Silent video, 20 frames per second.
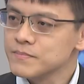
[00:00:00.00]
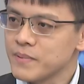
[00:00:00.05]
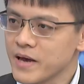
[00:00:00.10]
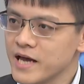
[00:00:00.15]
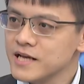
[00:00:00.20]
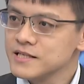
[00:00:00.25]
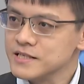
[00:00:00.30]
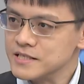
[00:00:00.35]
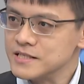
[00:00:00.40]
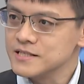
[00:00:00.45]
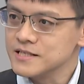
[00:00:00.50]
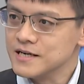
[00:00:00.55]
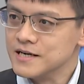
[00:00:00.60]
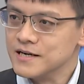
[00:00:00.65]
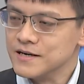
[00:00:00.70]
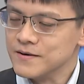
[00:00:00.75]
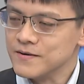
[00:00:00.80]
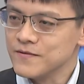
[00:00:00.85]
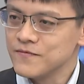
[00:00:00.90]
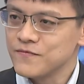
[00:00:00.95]
banned it
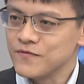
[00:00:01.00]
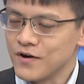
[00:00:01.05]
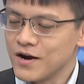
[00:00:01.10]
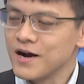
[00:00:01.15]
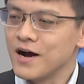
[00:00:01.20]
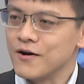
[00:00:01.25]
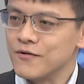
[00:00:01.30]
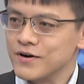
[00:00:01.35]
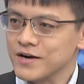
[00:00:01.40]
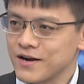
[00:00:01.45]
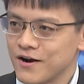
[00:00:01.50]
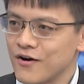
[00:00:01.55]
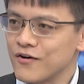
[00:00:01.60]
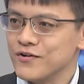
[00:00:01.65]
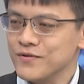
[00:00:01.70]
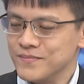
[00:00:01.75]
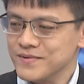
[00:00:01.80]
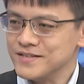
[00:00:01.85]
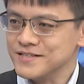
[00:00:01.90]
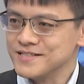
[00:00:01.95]
from our
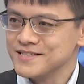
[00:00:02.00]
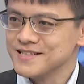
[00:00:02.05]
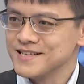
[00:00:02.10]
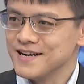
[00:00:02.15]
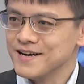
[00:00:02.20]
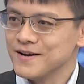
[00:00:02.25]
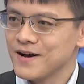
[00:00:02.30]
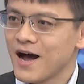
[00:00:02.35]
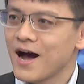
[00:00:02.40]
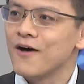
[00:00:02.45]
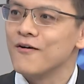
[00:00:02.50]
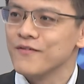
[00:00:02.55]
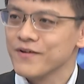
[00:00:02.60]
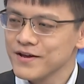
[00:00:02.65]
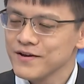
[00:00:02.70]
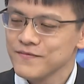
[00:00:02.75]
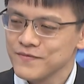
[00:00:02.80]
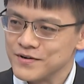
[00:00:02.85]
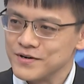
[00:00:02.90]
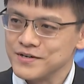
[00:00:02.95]
government.
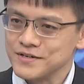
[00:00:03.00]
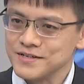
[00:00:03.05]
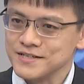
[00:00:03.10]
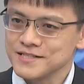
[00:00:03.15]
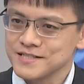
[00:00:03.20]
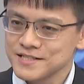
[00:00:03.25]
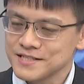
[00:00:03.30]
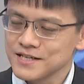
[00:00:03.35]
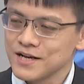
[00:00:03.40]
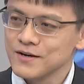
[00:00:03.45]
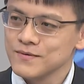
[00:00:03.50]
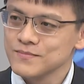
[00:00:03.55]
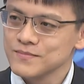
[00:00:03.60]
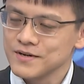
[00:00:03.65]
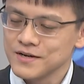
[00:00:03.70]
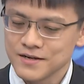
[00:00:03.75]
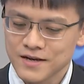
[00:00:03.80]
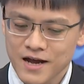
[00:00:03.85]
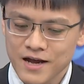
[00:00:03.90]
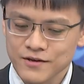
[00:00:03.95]
However,
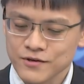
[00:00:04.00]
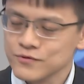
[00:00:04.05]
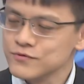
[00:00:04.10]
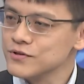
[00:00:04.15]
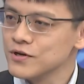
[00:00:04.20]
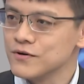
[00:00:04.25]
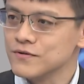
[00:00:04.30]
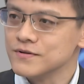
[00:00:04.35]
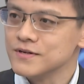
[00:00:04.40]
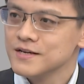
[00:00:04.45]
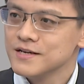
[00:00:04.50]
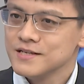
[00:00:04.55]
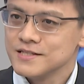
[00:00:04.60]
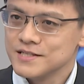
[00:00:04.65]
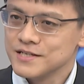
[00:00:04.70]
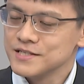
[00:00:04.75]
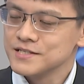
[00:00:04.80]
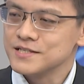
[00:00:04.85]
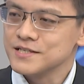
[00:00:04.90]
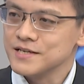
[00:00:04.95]

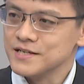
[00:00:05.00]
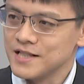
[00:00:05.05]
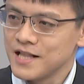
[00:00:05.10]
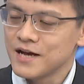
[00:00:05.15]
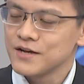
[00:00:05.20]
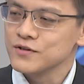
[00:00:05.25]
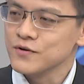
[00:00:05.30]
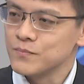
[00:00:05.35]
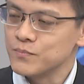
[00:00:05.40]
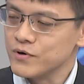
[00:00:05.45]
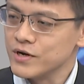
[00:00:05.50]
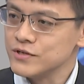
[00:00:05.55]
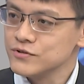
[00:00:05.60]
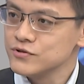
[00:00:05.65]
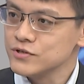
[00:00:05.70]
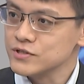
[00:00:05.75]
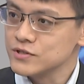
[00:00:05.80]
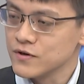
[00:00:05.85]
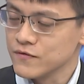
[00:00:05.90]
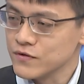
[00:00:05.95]
there's a lot of
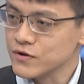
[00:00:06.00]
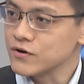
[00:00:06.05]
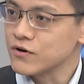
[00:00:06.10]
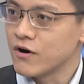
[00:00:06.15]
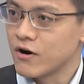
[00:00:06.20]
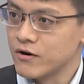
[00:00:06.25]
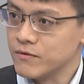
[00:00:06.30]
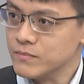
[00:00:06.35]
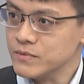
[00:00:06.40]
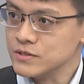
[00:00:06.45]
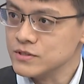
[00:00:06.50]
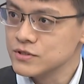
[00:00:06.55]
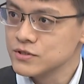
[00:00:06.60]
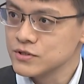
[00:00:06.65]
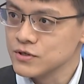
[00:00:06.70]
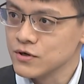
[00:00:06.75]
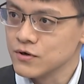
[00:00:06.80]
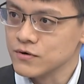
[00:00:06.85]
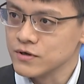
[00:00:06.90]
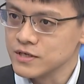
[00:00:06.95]
branches of the government.
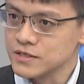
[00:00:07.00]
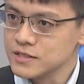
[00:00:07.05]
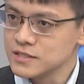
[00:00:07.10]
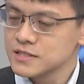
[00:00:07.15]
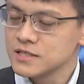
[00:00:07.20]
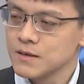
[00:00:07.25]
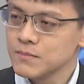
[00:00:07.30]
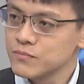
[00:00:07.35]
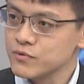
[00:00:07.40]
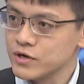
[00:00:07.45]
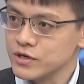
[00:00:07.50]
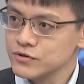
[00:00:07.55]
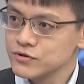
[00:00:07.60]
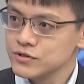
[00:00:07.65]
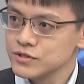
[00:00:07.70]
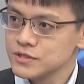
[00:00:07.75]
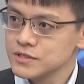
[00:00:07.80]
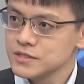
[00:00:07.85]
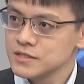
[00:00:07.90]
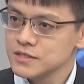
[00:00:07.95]
So in some
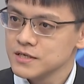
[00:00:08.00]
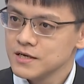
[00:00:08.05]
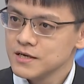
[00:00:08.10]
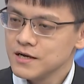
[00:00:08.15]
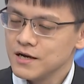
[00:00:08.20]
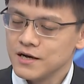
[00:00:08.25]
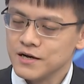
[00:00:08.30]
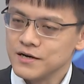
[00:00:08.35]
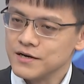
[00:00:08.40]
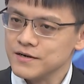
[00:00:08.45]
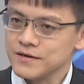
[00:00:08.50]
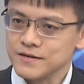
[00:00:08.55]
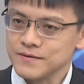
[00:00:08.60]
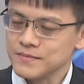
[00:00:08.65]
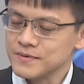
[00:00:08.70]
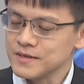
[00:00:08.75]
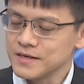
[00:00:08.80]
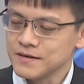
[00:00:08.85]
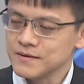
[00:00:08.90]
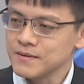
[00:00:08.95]
branches,
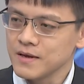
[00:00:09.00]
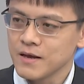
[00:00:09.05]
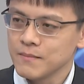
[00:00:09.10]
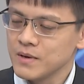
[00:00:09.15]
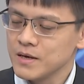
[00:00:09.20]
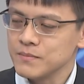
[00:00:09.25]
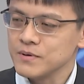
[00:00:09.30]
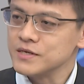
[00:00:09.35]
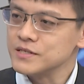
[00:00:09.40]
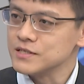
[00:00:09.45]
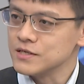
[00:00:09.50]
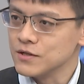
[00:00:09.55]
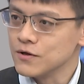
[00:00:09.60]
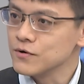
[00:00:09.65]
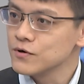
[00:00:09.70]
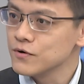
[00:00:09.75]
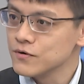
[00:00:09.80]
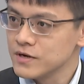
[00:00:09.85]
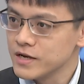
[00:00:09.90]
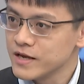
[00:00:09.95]
maybe in the
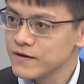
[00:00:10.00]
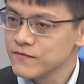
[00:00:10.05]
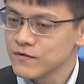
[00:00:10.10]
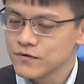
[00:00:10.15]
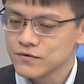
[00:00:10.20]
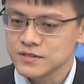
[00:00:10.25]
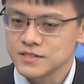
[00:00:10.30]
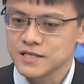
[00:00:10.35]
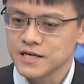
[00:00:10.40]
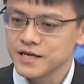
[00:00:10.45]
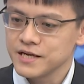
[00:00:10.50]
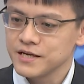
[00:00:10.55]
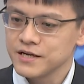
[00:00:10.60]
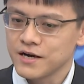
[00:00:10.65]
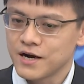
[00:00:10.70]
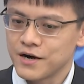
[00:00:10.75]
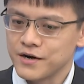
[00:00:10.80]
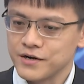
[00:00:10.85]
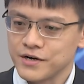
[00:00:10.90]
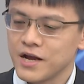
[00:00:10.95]
local level, they
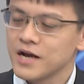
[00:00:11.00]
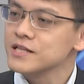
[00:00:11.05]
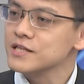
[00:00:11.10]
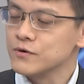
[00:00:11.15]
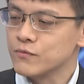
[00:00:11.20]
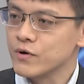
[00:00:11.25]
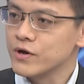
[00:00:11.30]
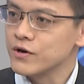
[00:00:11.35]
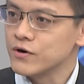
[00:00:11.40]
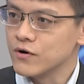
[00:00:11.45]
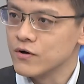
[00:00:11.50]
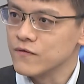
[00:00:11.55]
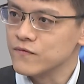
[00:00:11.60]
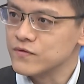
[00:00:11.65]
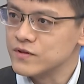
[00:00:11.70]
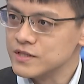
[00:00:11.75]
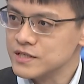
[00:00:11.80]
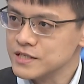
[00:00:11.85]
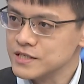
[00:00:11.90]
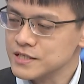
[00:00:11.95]
are not aware
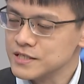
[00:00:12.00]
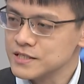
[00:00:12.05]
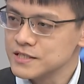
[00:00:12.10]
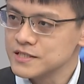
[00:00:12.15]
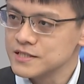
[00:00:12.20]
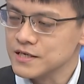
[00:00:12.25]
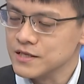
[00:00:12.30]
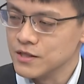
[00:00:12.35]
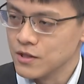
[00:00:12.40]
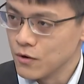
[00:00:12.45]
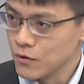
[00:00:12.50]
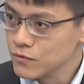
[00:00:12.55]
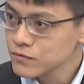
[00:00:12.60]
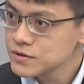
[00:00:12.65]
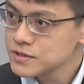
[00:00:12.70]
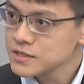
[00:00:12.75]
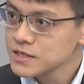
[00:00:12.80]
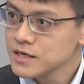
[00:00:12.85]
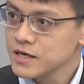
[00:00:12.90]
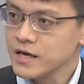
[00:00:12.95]
of these
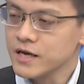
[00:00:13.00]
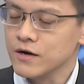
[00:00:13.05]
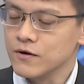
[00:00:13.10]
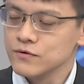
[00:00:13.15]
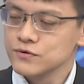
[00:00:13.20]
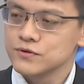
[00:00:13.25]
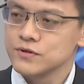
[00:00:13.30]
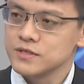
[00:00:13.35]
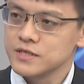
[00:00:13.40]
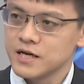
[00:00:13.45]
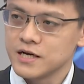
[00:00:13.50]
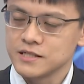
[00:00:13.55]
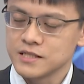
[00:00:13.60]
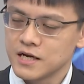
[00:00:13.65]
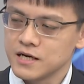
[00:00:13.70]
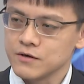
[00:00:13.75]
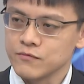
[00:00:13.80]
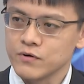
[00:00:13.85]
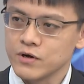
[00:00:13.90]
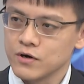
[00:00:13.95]
laws, and also they are
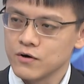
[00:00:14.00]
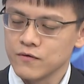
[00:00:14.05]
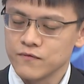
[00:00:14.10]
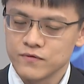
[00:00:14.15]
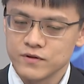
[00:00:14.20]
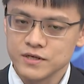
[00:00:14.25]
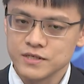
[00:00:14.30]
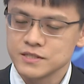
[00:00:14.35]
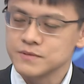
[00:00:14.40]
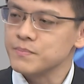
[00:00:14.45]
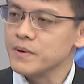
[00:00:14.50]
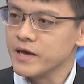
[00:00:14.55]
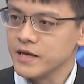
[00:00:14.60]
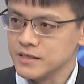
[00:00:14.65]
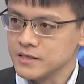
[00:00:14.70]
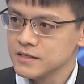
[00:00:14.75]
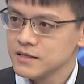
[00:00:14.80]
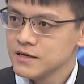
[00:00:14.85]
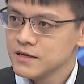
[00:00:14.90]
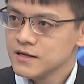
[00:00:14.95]
not aware of this
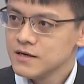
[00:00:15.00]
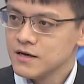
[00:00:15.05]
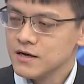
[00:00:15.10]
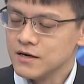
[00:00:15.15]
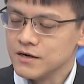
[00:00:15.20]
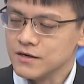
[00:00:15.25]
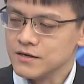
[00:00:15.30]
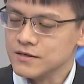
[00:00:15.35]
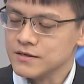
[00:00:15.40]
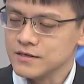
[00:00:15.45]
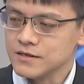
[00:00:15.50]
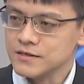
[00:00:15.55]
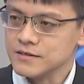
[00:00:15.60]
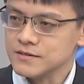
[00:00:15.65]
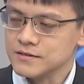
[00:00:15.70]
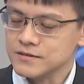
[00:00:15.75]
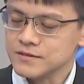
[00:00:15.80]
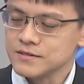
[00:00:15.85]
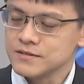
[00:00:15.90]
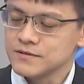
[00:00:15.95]
ban
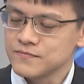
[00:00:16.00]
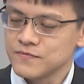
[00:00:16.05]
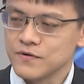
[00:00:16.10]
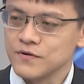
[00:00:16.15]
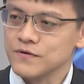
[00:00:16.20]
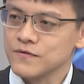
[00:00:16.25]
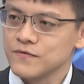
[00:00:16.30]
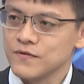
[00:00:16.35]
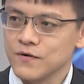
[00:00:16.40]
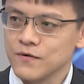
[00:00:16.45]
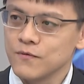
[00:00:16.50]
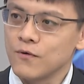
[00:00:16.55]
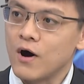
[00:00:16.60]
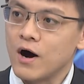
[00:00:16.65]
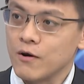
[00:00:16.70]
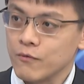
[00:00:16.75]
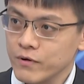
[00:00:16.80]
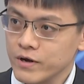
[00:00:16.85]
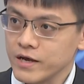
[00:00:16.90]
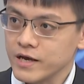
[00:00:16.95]
for
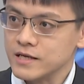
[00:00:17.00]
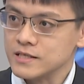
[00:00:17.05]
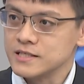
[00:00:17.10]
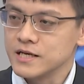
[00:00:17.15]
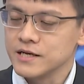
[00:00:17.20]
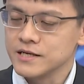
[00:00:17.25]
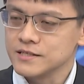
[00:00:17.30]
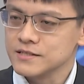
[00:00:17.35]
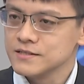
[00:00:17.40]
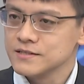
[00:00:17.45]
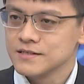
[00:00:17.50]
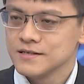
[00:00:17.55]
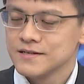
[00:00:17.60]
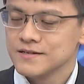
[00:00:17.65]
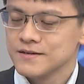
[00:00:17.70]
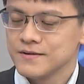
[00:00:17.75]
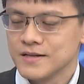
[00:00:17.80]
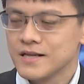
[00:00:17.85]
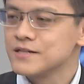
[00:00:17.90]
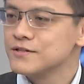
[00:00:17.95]
Huawei, and
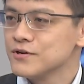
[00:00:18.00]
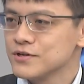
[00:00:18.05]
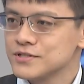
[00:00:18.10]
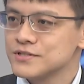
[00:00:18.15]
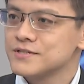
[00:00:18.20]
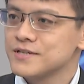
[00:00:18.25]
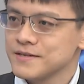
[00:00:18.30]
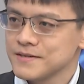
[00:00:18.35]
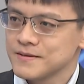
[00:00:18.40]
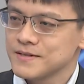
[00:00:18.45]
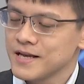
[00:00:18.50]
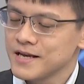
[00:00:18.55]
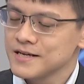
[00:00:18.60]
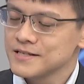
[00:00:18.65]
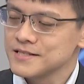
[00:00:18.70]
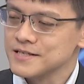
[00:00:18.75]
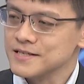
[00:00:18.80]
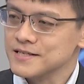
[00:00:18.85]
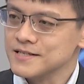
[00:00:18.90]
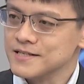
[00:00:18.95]
they just
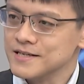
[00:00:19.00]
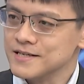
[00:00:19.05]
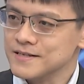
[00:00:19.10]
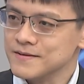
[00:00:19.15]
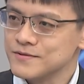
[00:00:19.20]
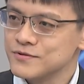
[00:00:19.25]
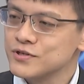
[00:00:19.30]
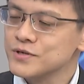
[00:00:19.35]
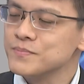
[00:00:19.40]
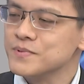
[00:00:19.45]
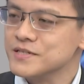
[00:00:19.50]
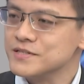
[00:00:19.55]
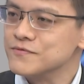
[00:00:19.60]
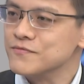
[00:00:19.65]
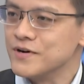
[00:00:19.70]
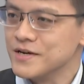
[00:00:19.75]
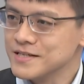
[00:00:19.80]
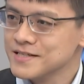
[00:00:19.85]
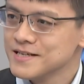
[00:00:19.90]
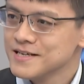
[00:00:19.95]
take the cheapest
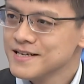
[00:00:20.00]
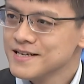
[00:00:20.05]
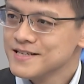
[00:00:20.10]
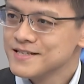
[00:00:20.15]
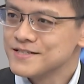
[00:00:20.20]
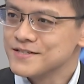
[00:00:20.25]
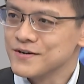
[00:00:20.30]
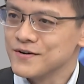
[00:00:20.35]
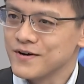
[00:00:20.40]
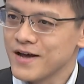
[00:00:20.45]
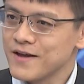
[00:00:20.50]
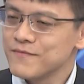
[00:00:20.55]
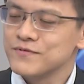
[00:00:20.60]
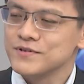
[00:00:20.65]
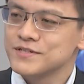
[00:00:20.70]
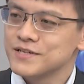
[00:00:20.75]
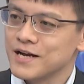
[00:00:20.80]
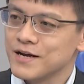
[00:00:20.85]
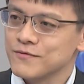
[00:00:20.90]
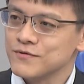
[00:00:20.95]
one. So
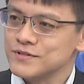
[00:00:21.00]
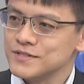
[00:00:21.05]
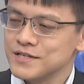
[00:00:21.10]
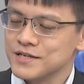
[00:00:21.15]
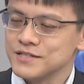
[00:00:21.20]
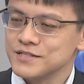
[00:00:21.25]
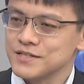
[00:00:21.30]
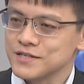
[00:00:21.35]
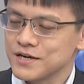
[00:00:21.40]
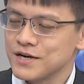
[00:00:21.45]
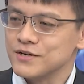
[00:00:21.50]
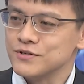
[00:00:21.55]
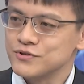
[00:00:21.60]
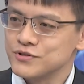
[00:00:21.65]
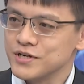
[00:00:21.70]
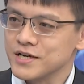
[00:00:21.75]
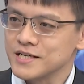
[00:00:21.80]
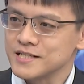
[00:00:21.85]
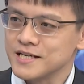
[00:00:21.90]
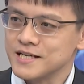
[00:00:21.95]
every time when there's a
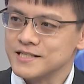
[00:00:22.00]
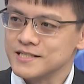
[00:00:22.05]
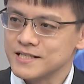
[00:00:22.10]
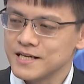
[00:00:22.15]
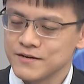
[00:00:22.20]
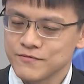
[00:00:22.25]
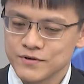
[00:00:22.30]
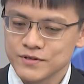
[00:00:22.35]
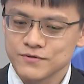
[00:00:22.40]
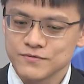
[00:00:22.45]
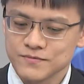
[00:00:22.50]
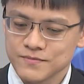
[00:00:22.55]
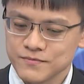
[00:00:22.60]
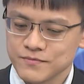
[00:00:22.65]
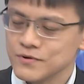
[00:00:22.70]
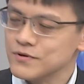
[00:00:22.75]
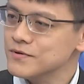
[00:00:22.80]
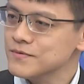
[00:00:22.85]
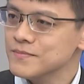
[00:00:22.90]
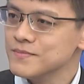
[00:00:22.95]
contract, then they
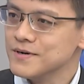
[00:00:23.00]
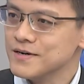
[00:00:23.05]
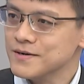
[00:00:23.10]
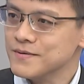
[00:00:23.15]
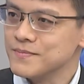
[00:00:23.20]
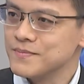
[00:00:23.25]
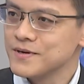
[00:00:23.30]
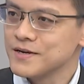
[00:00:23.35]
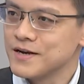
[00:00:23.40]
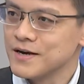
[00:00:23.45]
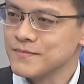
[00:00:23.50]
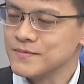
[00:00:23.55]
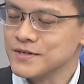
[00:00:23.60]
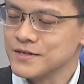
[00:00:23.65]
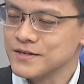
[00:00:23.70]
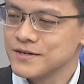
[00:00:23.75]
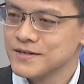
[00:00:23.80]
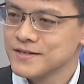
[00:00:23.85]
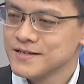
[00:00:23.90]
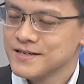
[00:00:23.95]
will pick up
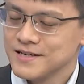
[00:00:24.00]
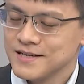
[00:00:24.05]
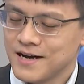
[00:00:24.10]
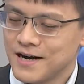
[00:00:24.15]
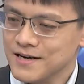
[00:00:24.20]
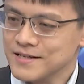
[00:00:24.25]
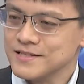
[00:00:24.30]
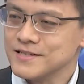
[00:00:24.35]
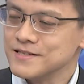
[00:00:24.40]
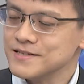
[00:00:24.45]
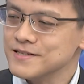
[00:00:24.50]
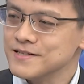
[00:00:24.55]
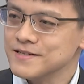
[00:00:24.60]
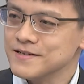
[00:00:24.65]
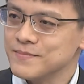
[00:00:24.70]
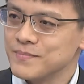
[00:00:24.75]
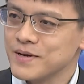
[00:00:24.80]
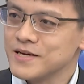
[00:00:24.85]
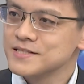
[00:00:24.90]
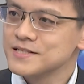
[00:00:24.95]
on
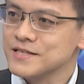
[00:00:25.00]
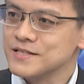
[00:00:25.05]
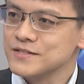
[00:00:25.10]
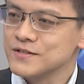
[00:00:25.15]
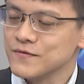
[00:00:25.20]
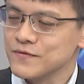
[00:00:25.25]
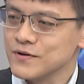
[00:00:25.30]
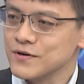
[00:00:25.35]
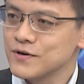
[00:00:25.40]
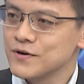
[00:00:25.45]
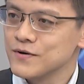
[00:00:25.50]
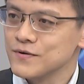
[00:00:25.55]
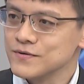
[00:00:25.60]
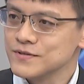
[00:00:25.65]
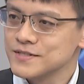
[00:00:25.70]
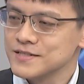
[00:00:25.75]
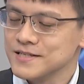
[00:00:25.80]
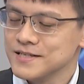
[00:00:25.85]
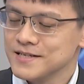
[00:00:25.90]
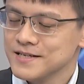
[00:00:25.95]
the basis of the
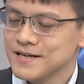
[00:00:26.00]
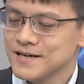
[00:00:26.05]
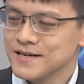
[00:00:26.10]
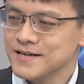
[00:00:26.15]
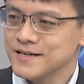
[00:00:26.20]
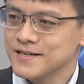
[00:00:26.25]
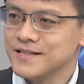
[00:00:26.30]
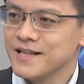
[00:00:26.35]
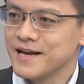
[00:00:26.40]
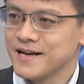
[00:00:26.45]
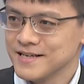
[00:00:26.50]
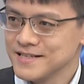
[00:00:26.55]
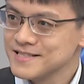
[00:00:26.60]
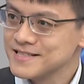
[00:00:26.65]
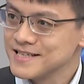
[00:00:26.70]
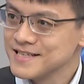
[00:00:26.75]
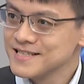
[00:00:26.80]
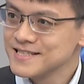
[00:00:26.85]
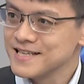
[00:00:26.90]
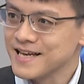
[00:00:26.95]
cost
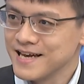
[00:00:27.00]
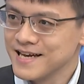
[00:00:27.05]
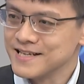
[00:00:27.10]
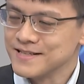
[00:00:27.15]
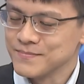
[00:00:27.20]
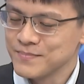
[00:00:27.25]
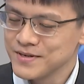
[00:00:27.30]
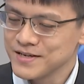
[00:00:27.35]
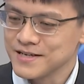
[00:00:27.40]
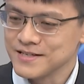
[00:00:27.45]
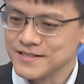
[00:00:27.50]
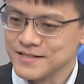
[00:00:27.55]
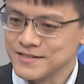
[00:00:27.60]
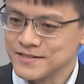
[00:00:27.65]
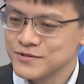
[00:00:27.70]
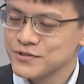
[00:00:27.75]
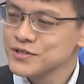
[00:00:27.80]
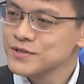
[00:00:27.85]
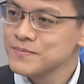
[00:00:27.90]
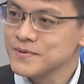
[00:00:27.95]
analysis and pick up the
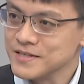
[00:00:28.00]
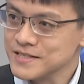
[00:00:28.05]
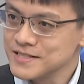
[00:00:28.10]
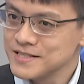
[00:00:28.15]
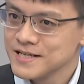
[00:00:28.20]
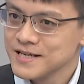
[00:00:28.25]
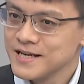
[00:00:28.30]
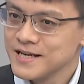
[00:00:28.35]
cheapest.